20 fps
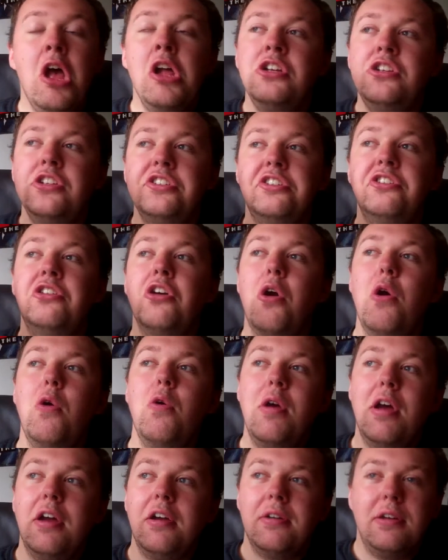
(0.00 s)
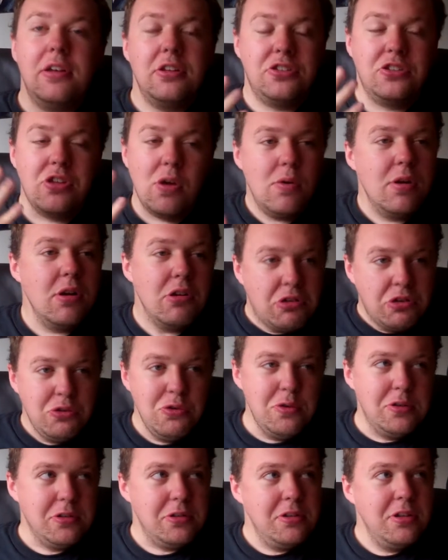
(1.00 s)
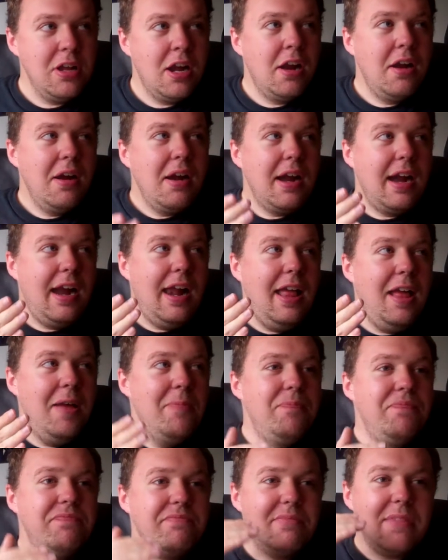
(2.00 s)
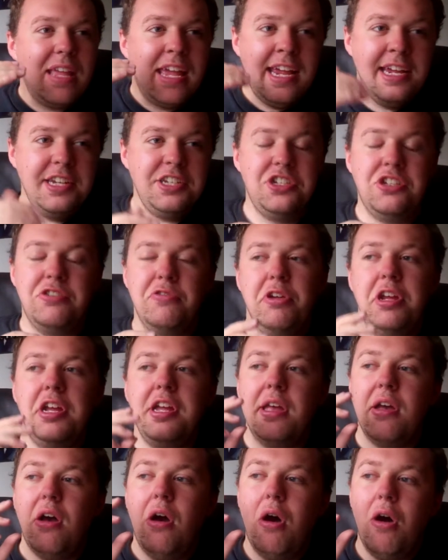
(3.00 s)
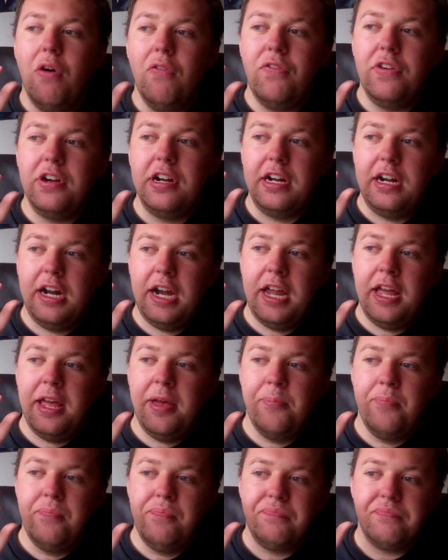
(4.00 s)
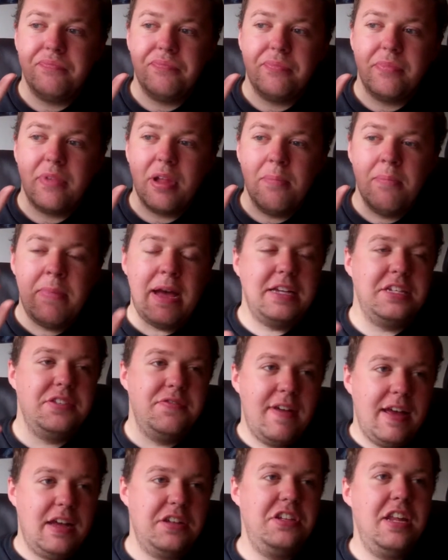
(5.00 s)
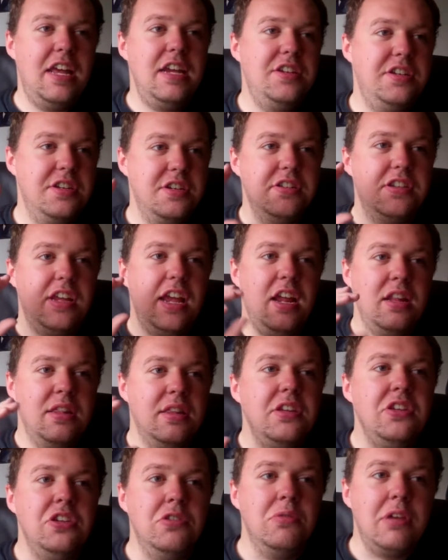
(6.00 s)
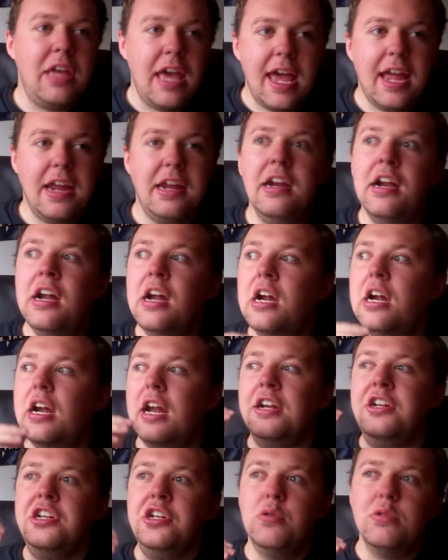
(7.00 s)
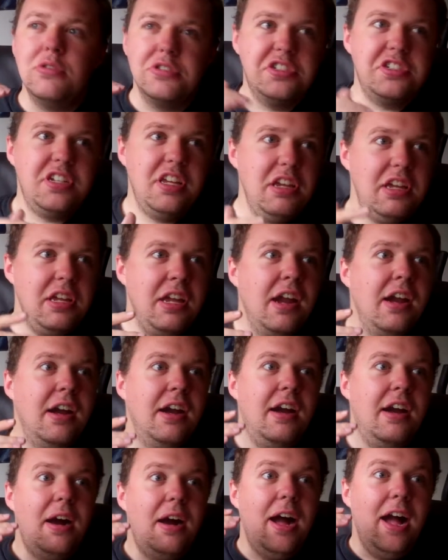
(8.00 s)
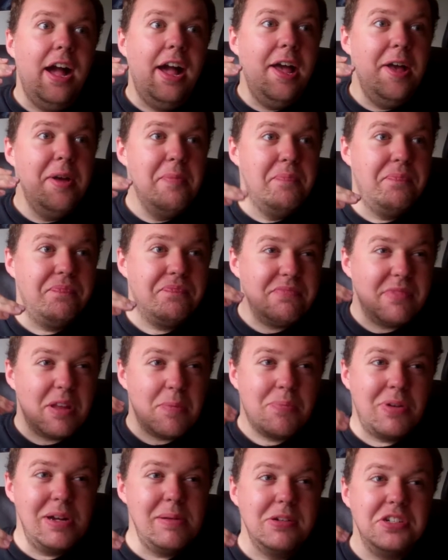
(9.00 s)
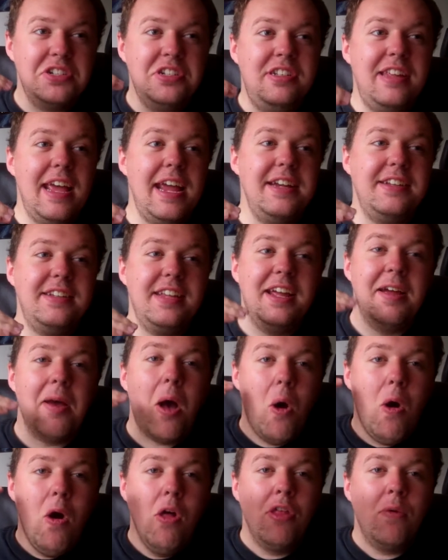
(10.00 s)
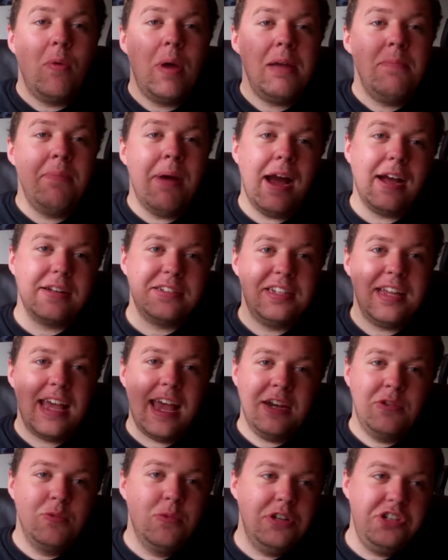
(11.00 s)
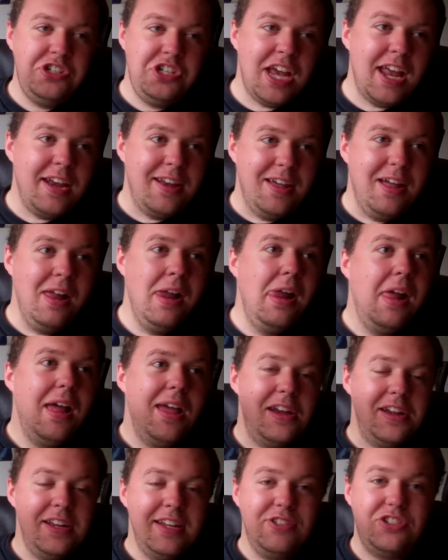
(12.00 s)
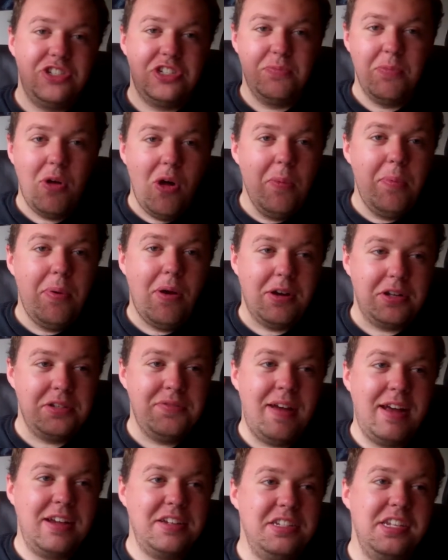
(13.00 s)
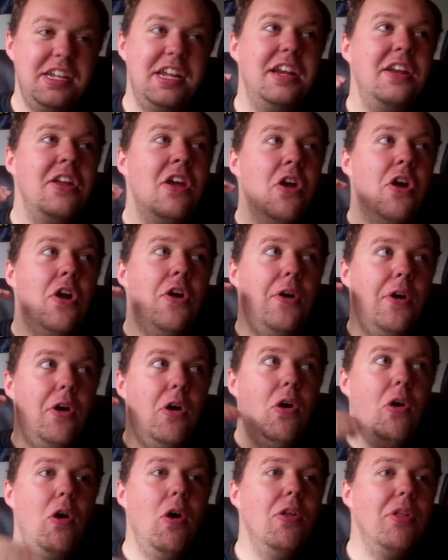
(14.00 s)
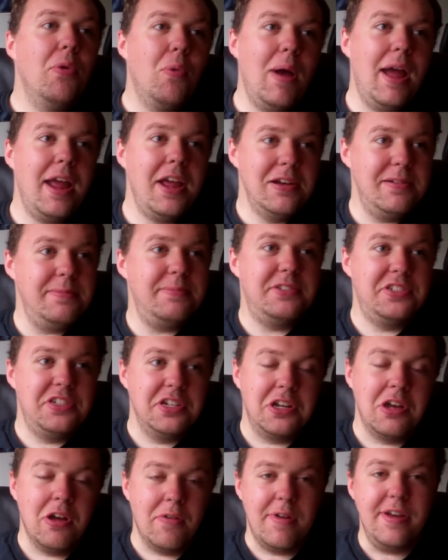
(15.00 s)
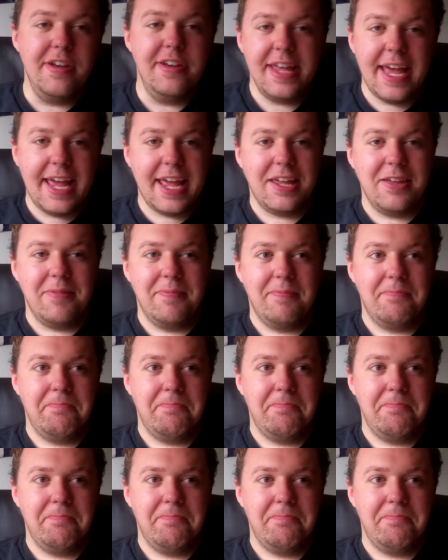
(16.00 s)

Just go, just go on Google um, history of um, mass vaccinations in the UK and you will see um, pretty much dating all the way back to Edward Jenner and his smallpox vaccine all the way up to current day.